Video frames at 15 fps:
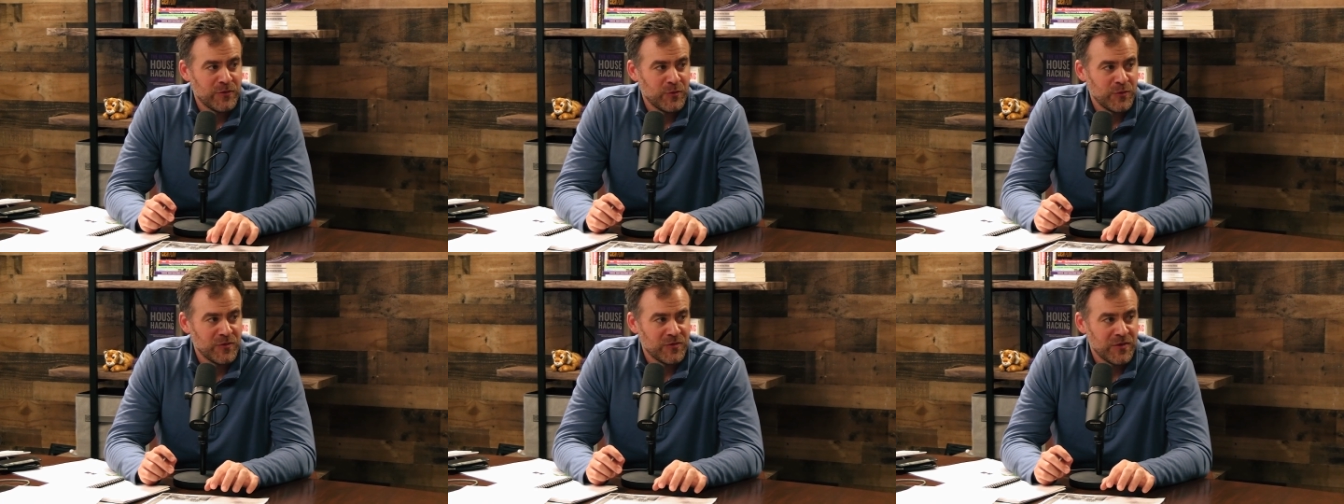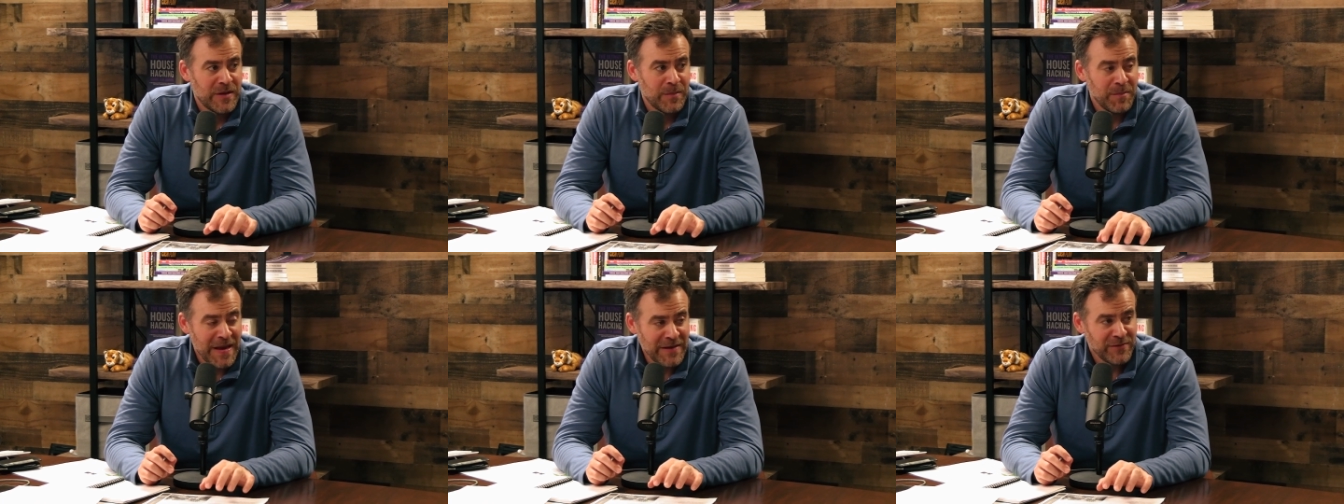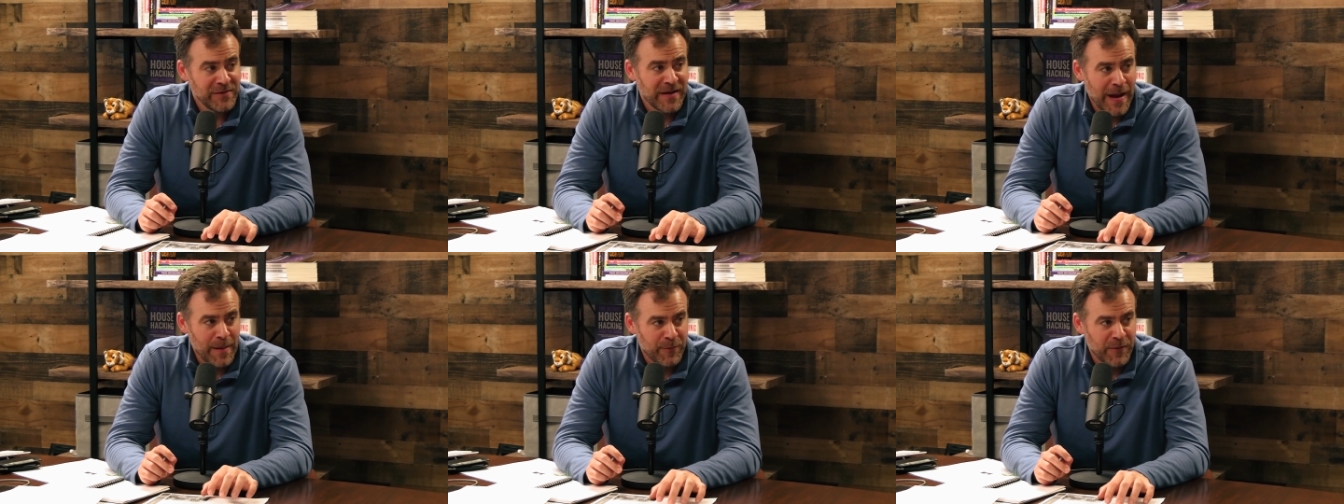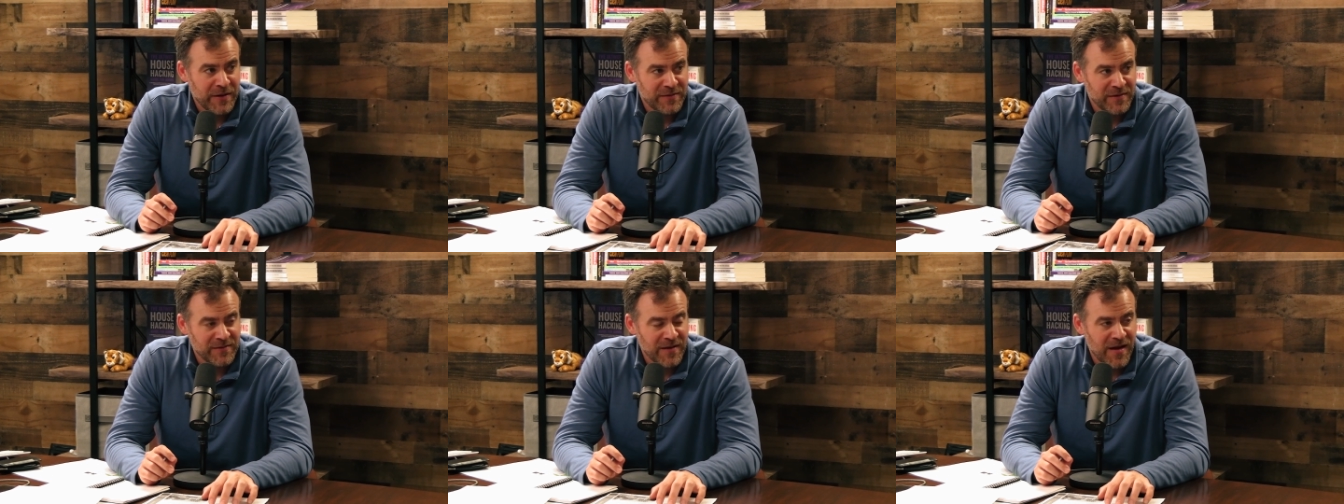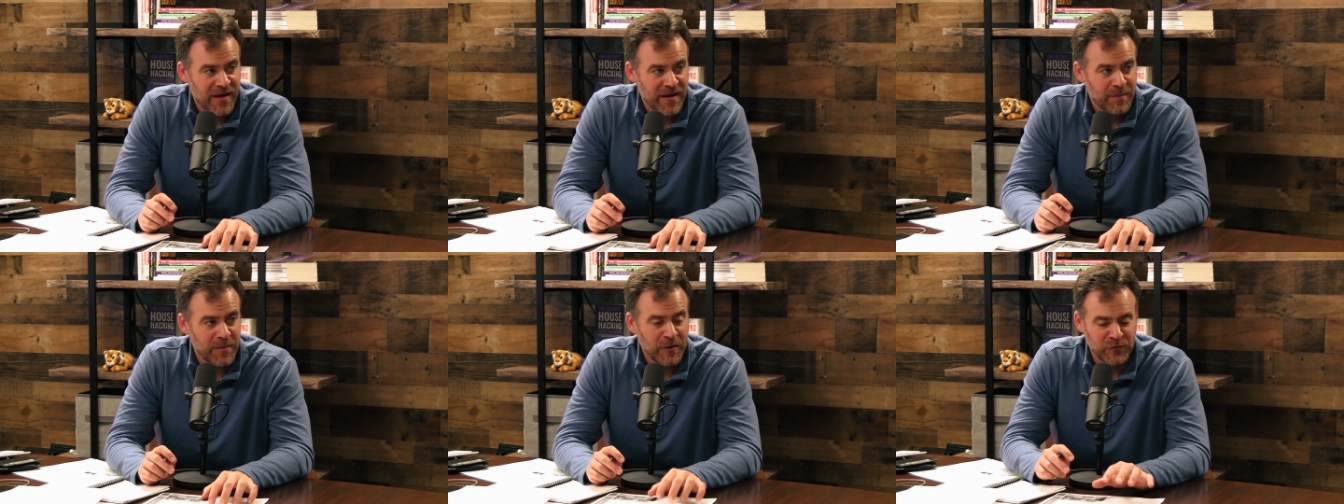which was an amazing cap rate at the time.